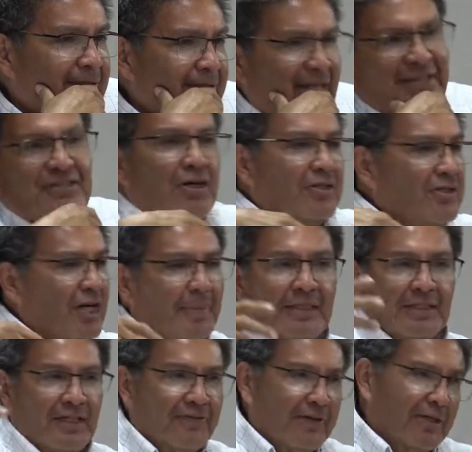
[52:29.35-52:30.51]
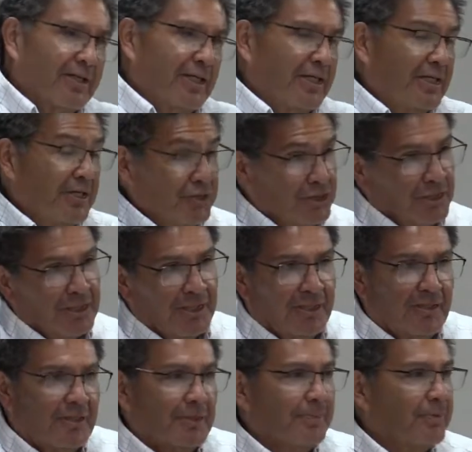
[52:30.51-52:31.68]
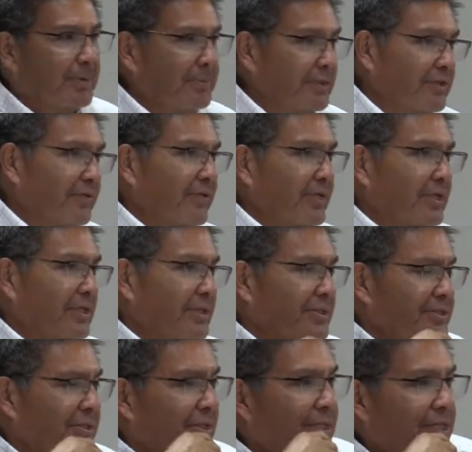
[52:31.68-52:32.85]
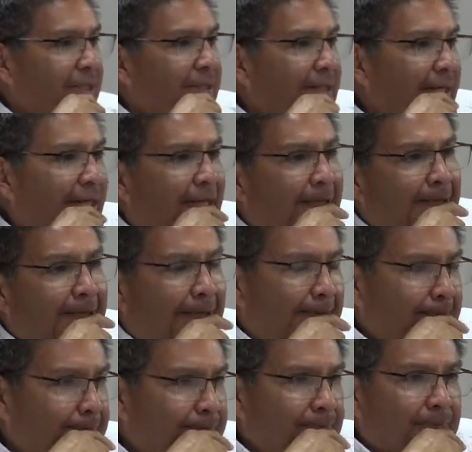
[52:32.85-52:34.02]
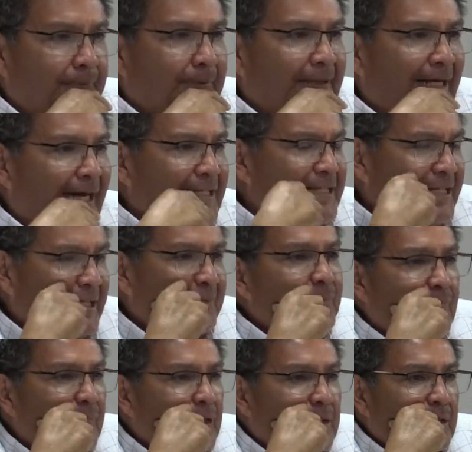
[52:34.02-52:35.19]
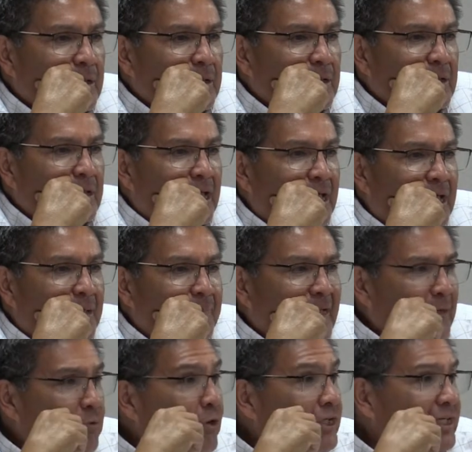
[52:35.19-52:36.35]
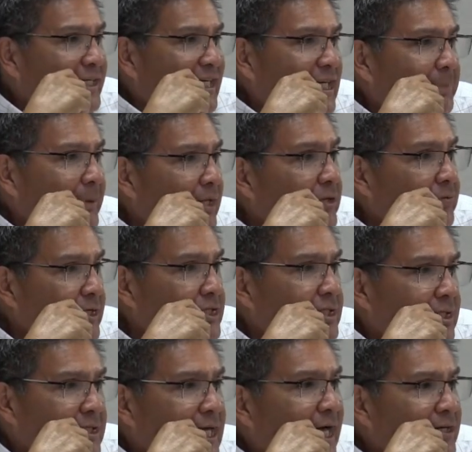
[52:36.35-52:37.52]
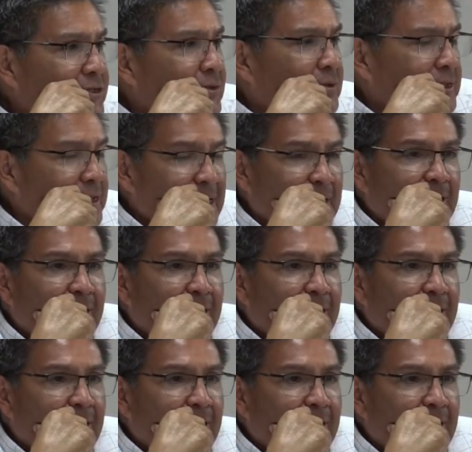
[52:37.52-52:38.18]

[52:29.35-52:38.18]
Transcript: They start talking about different things, you know, and primitive things. And, and um, I said, uh, they wanted to keep out of the reach of the dinosaurs.